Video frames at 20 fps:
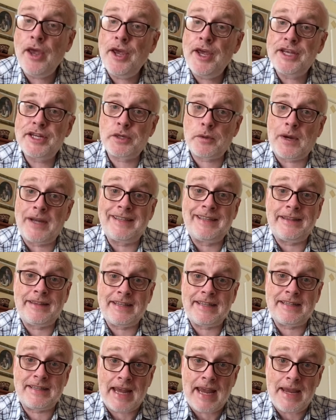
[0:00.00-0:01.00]
So I did the
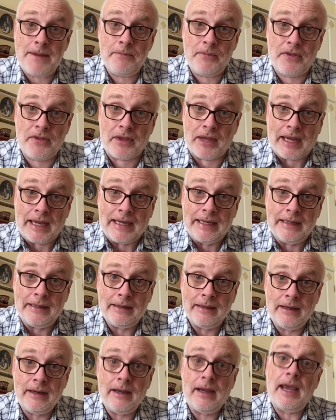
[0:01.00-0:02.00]
same thing
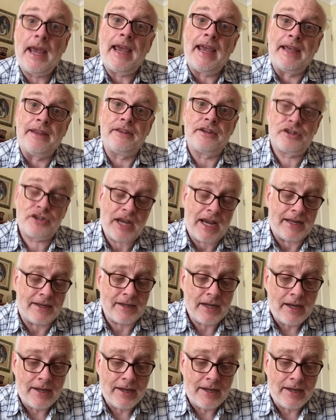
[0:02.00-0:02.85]
in the shed.